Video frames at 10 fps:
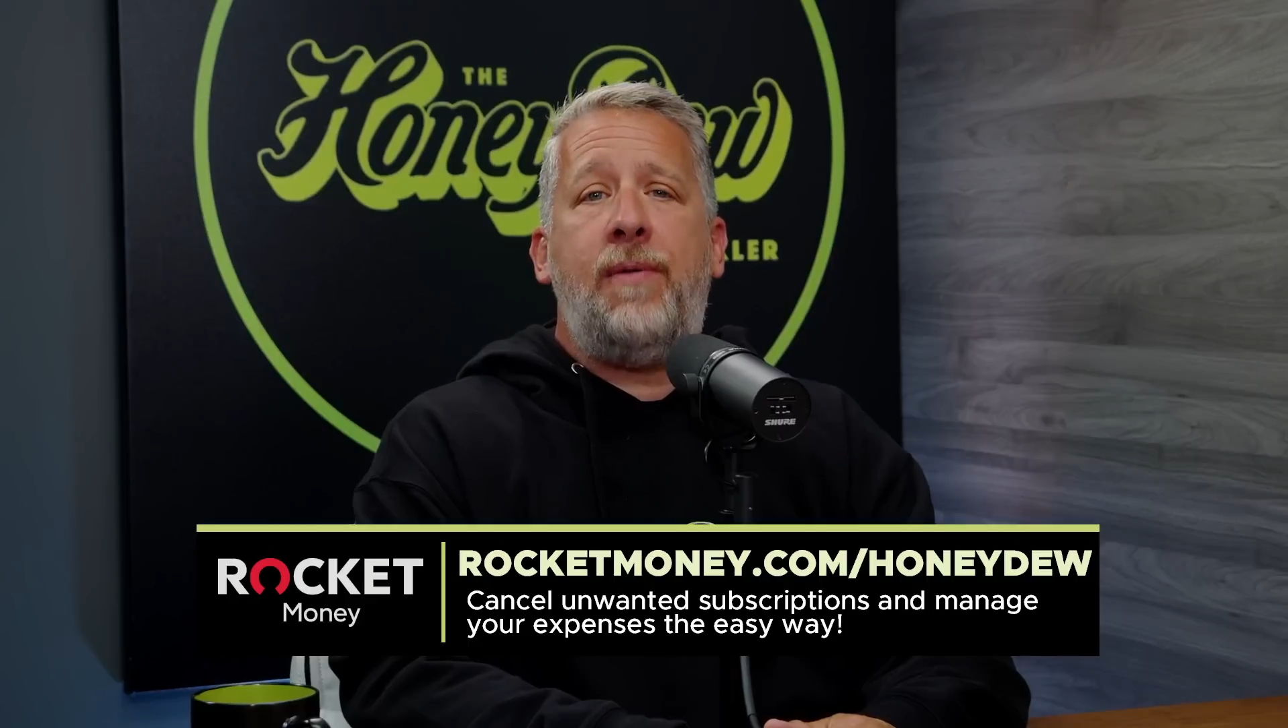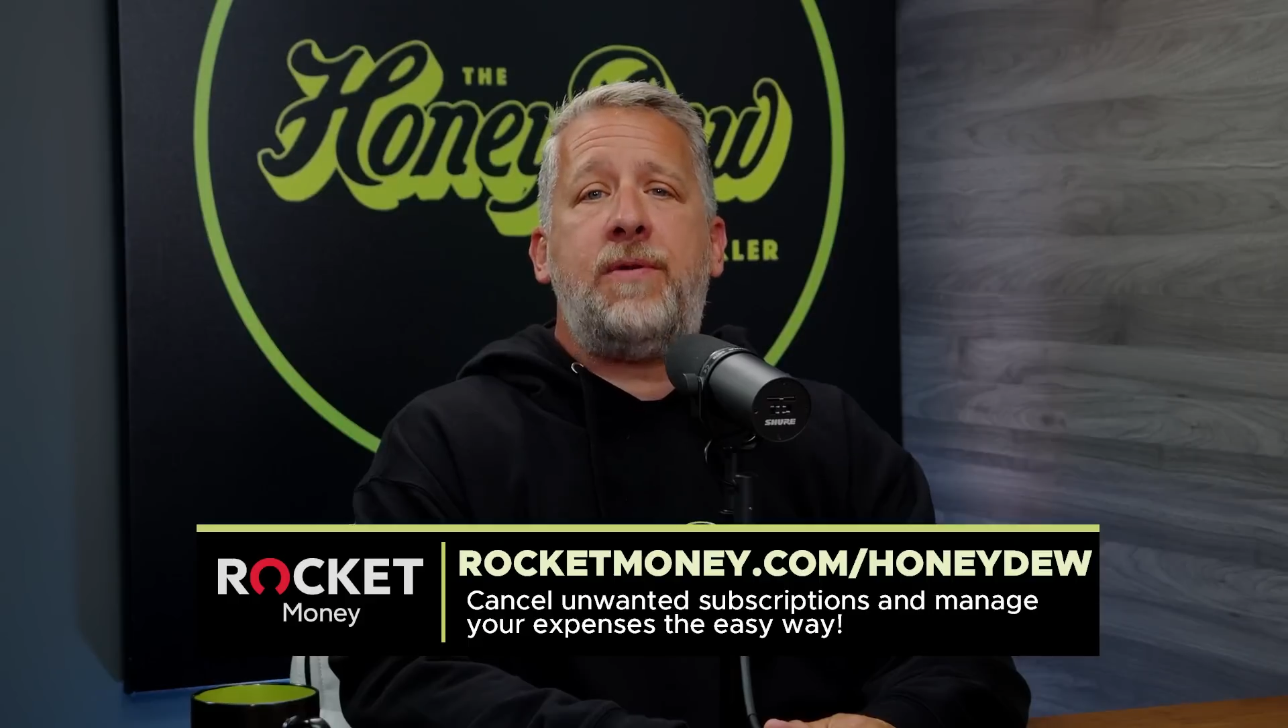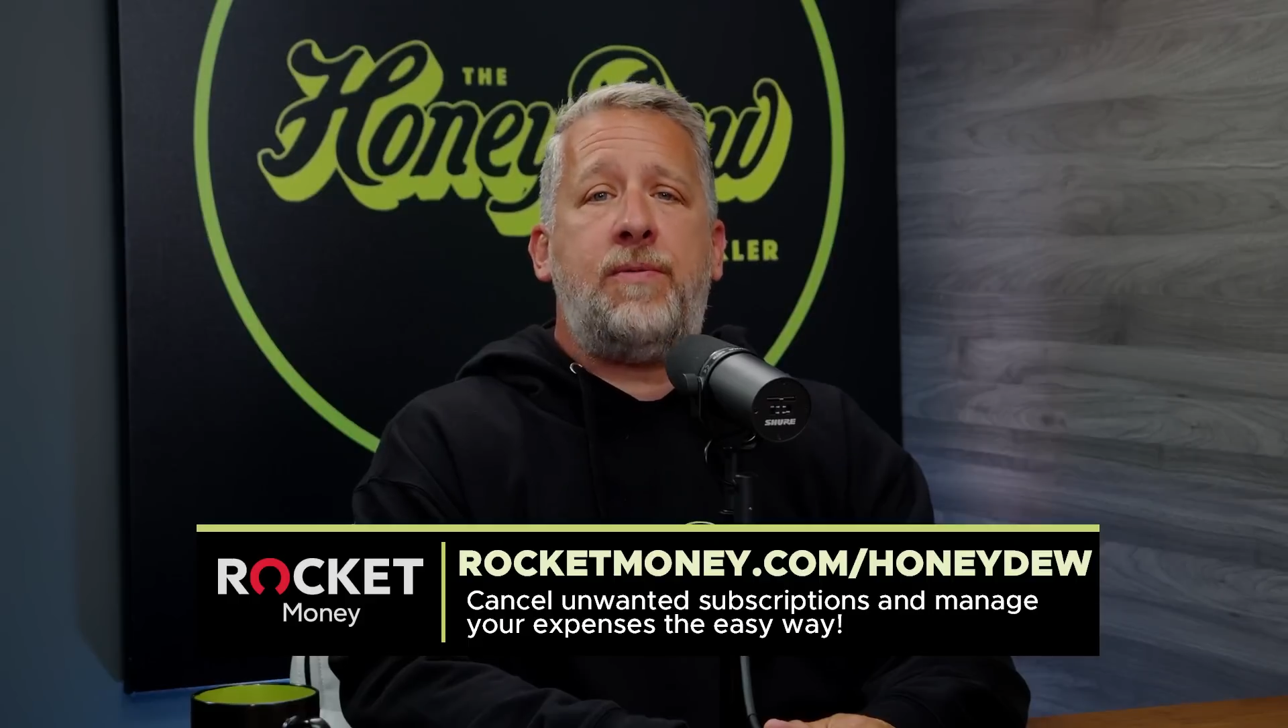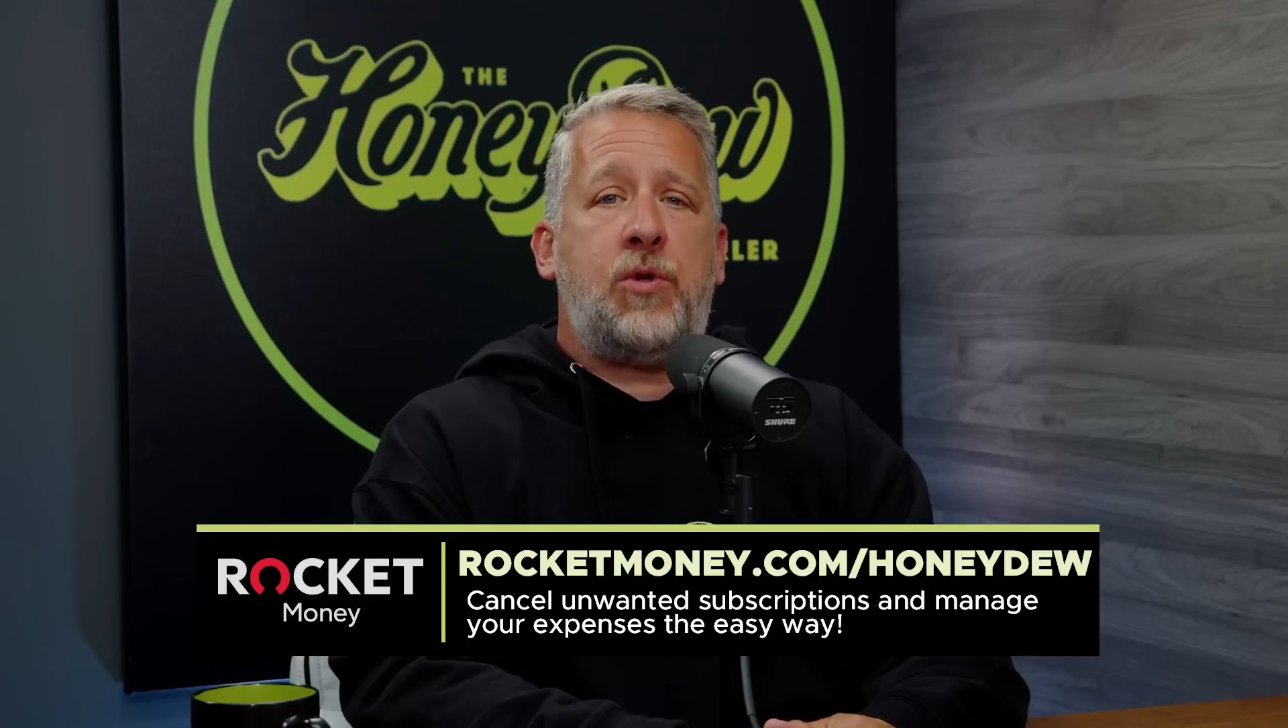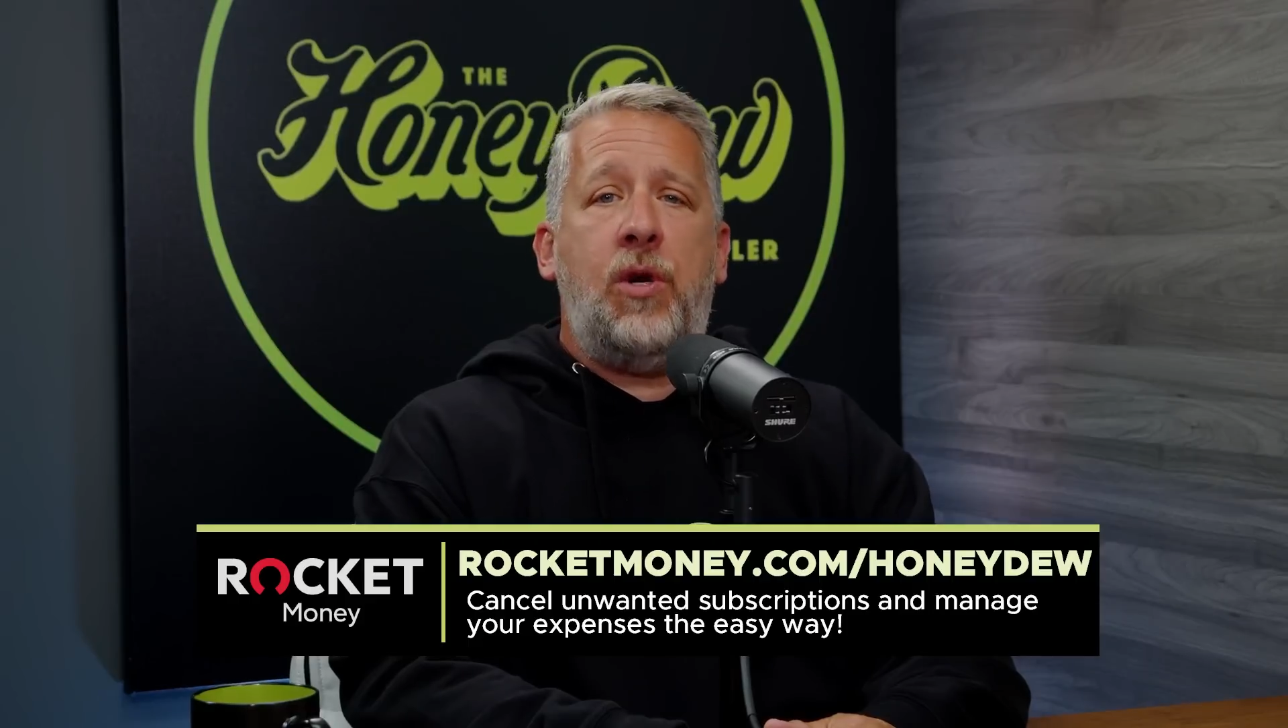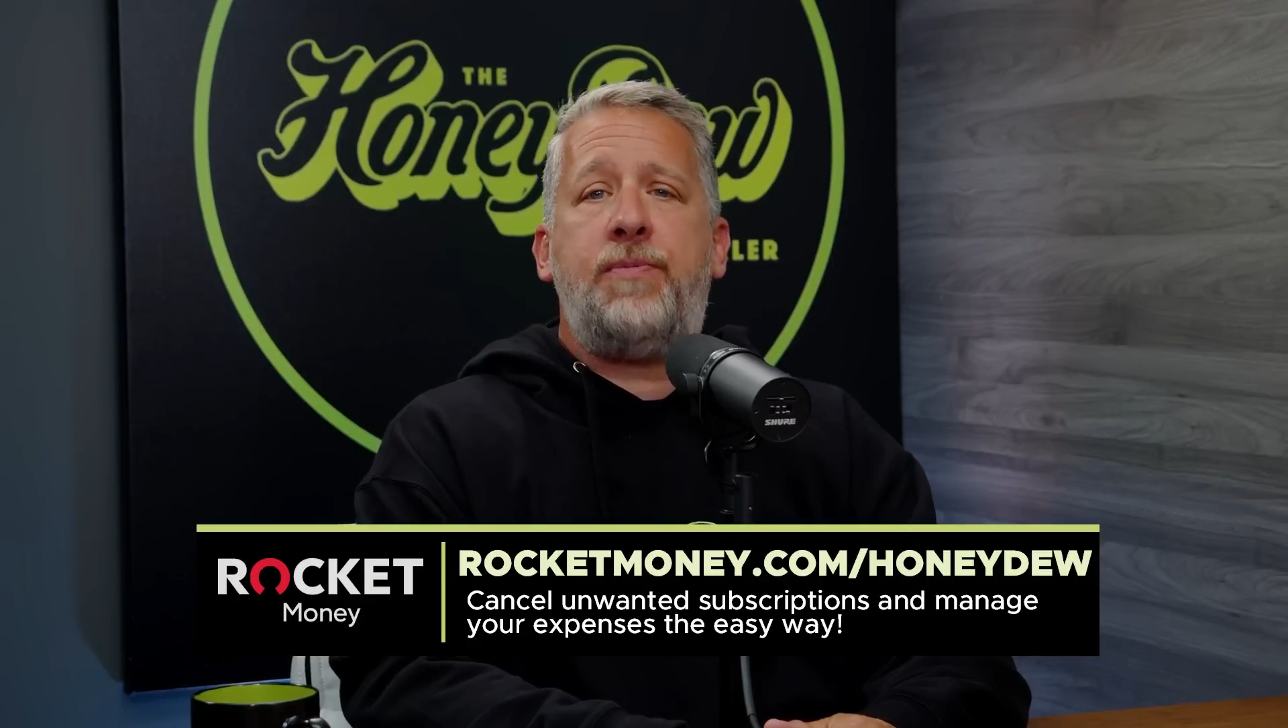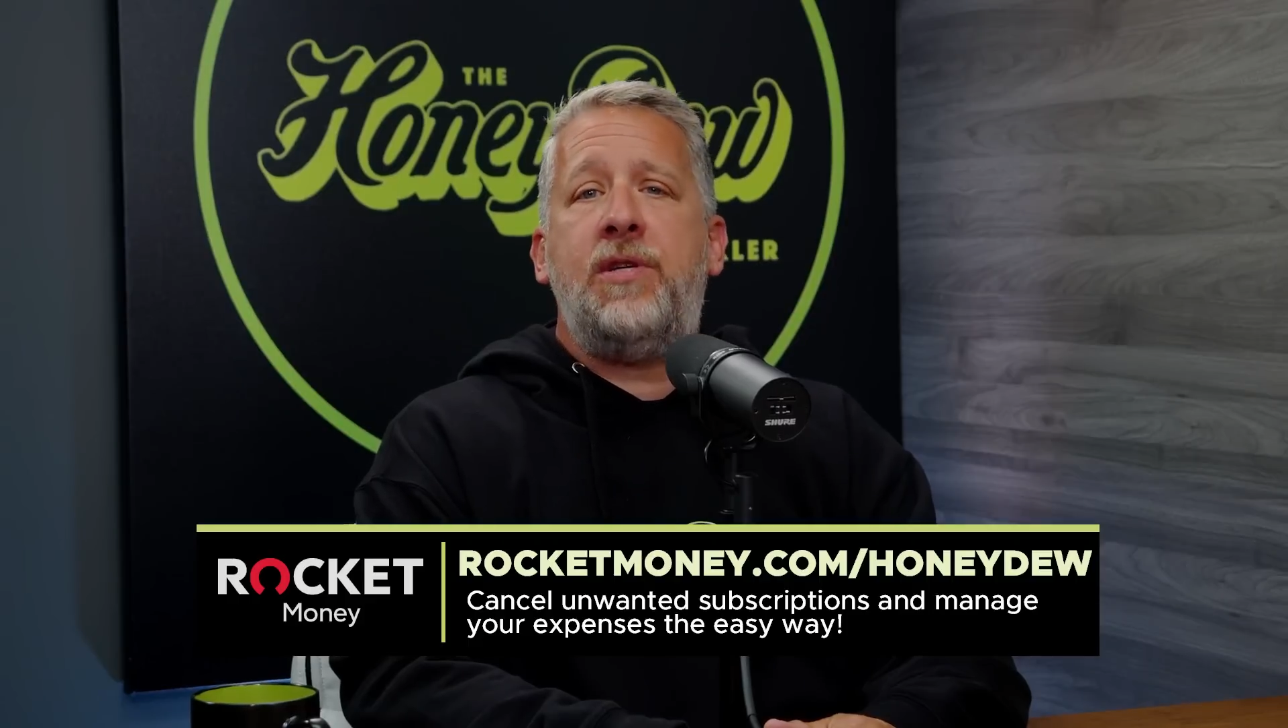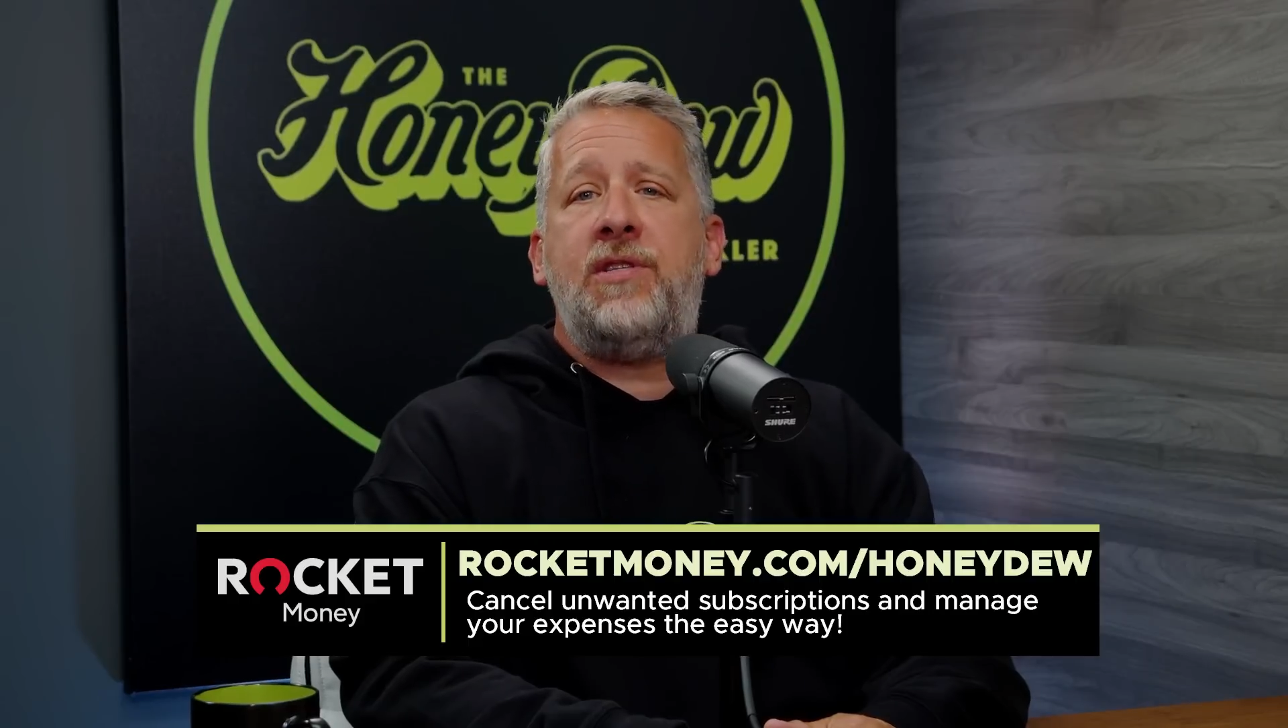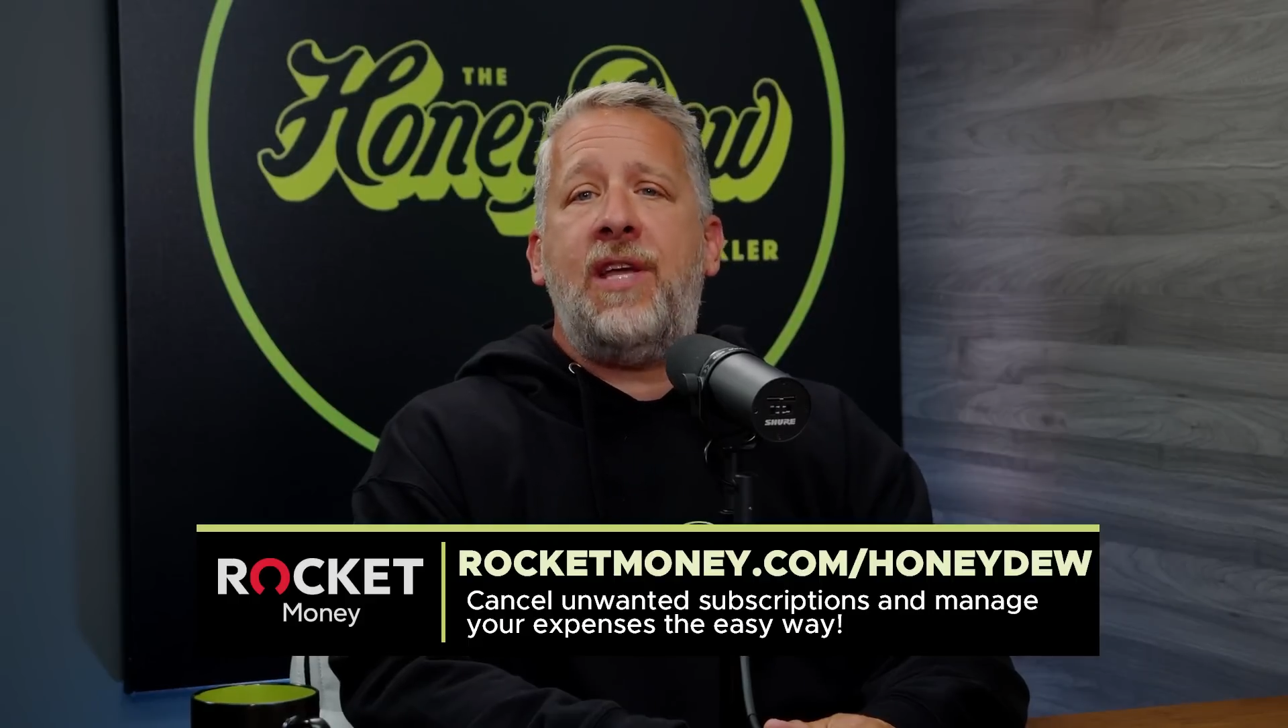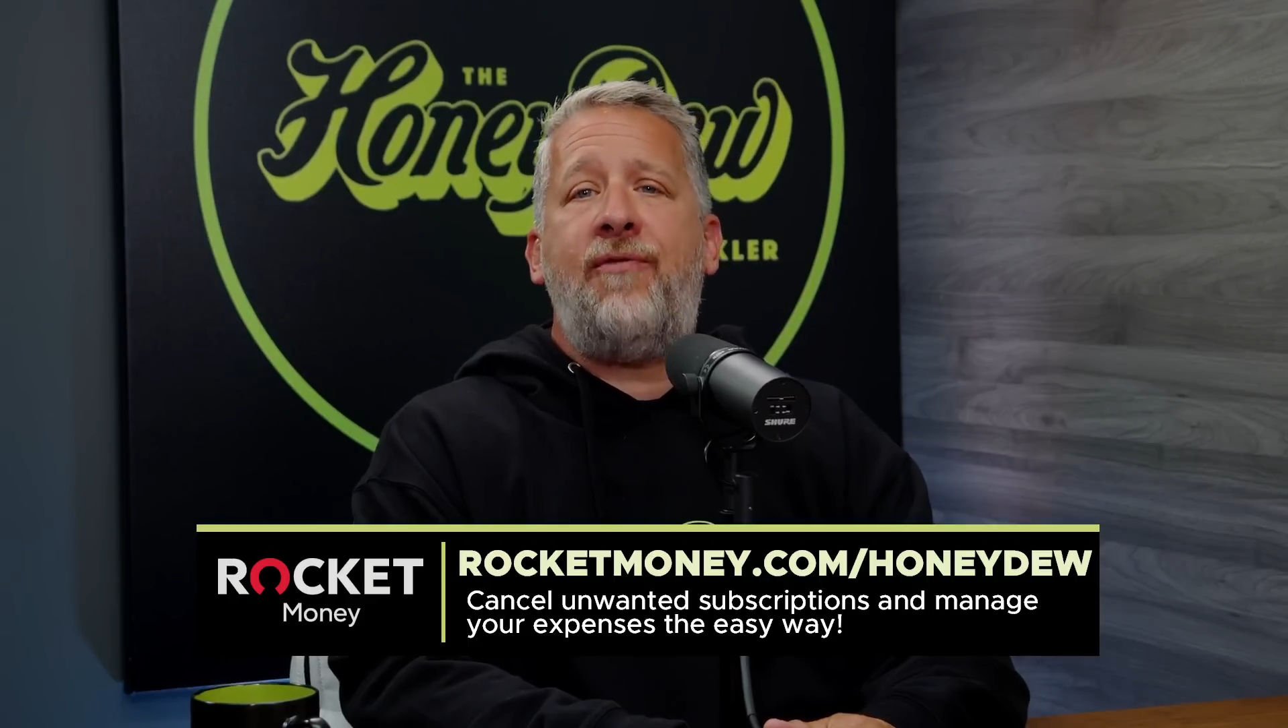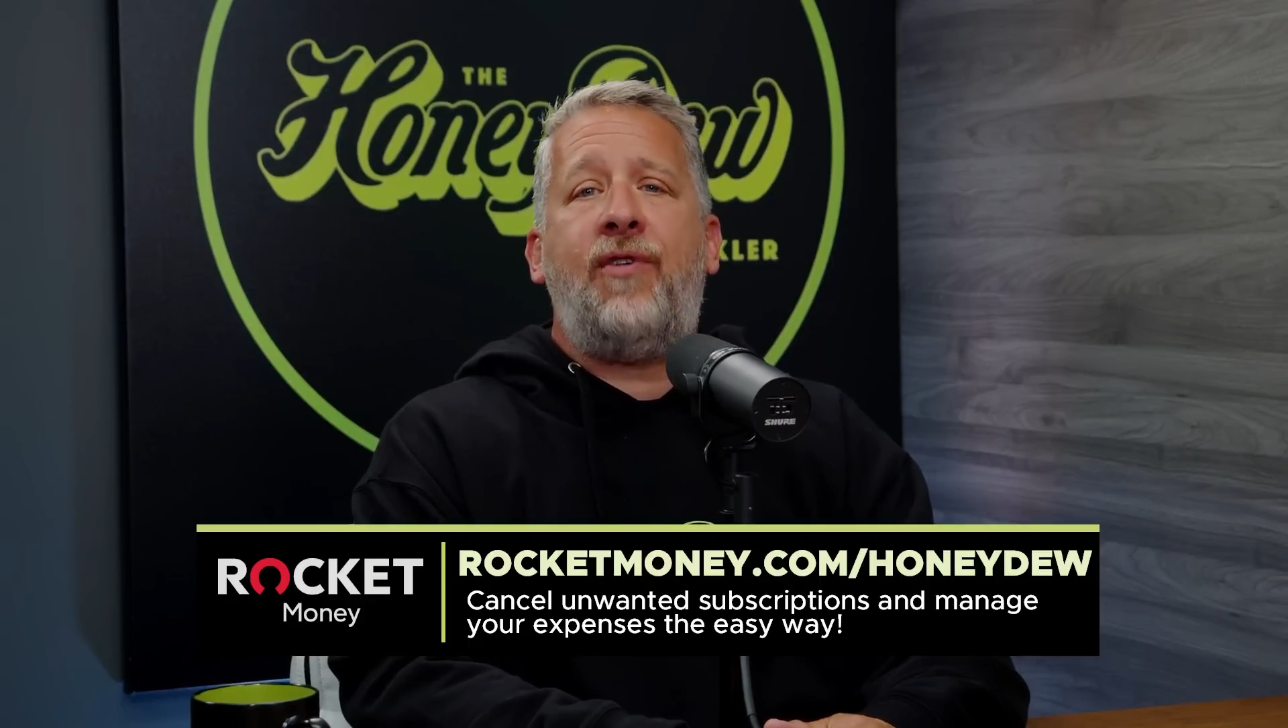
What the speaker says: have subscriptions they've